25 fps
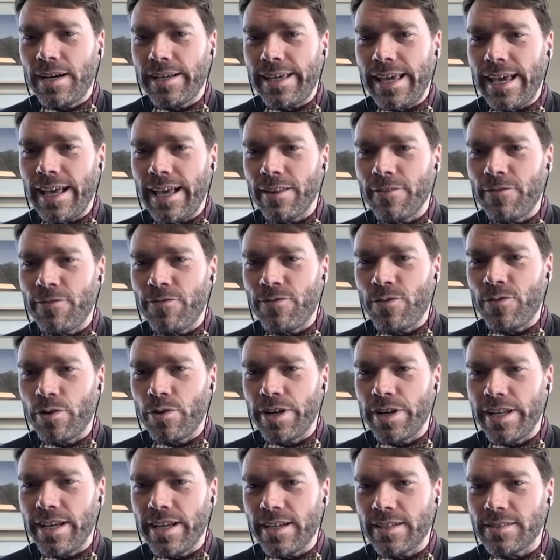
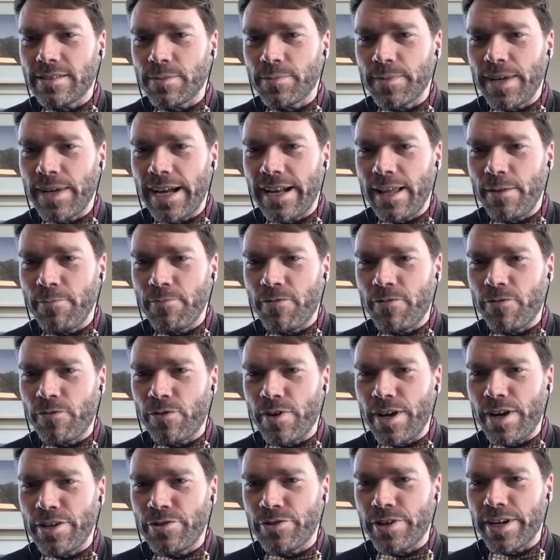California. Some guy named
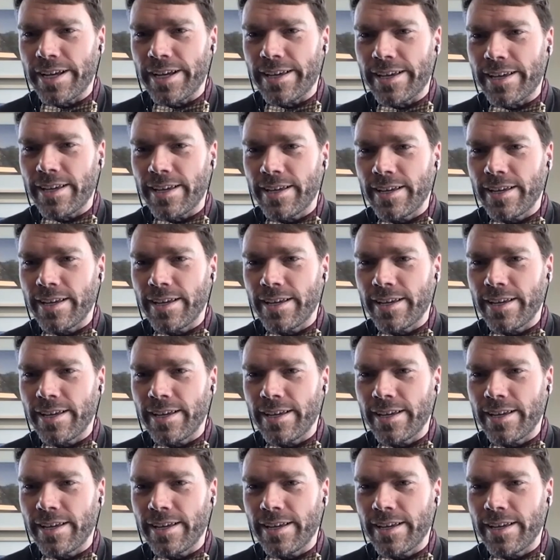Frederick.